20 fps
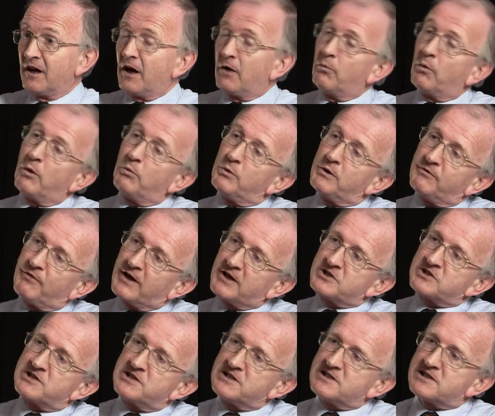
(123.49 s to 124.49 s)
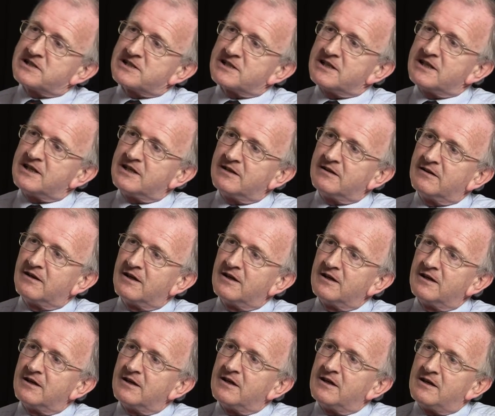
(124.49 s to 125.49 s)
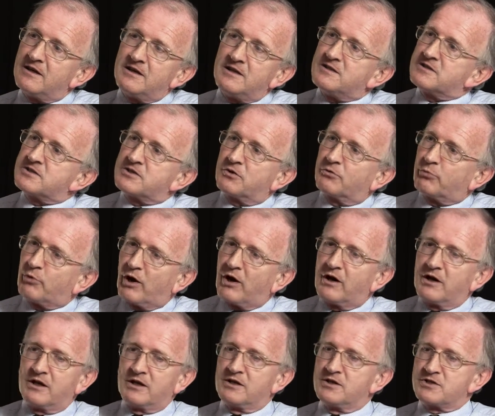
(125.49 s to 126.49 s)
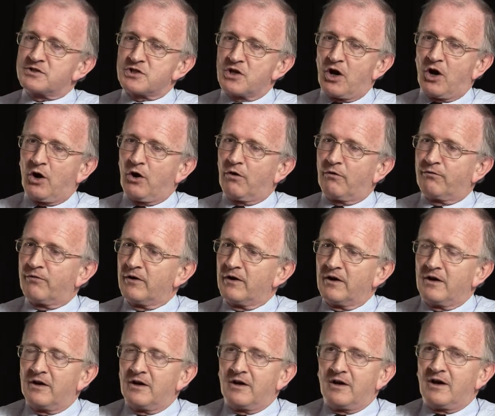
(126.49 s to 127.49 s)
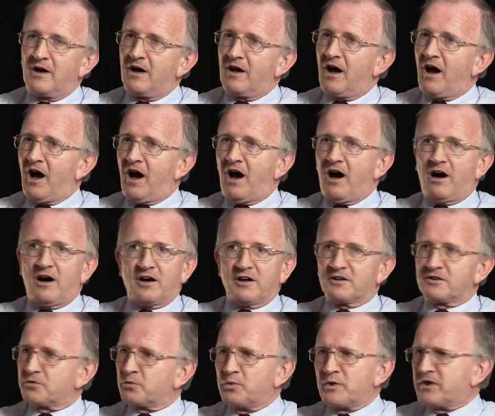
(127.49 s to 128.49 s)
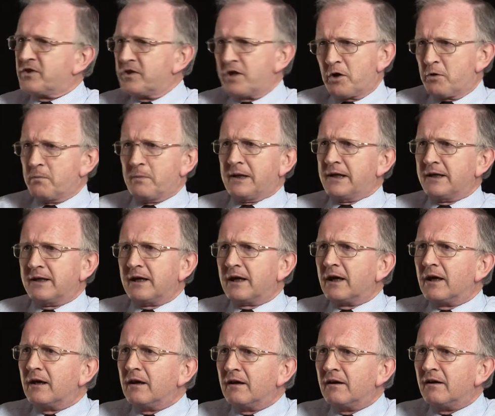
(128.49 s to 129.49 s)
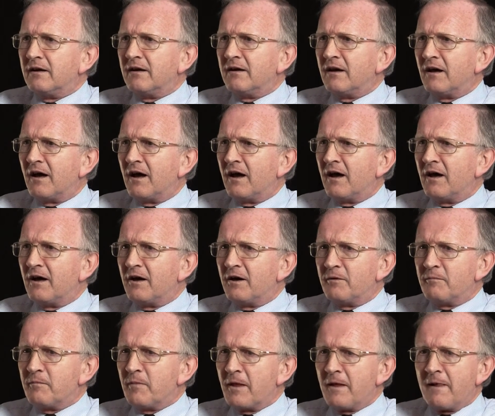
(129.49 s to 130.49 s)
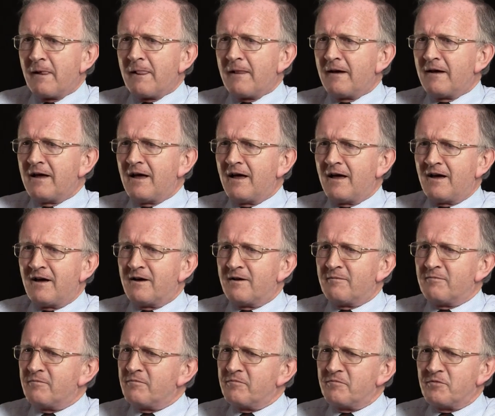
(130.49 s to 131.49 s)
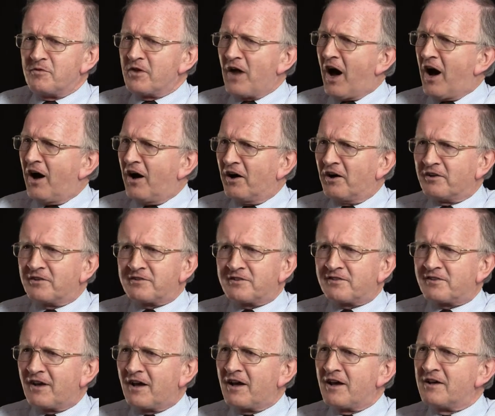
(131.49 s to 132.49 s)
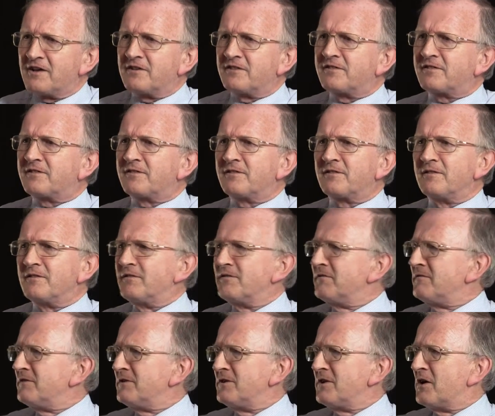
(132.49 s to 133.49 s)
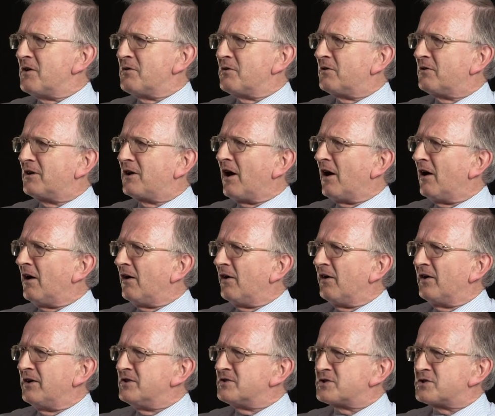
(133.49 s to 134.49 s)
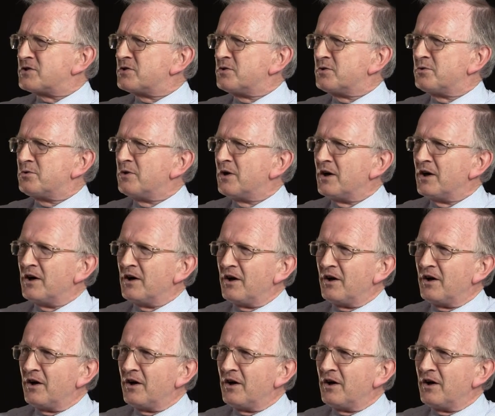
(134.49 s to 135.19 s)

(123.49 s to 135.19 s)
And what we've actually seen is the rise of art with no meaning. Um, um, art has, you know, gone into